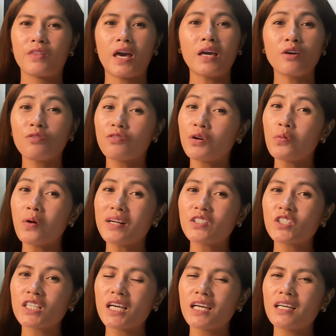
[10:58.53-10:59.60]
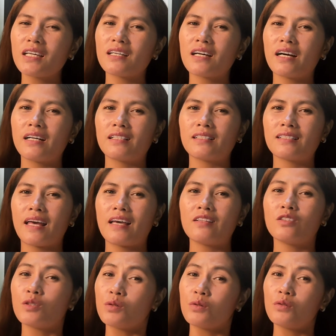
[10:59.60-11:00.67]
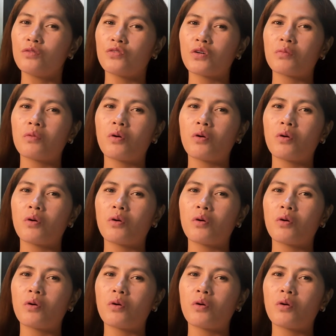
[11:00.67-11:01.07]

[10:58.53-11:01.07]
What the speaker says: Thank you for watching and stay tuned for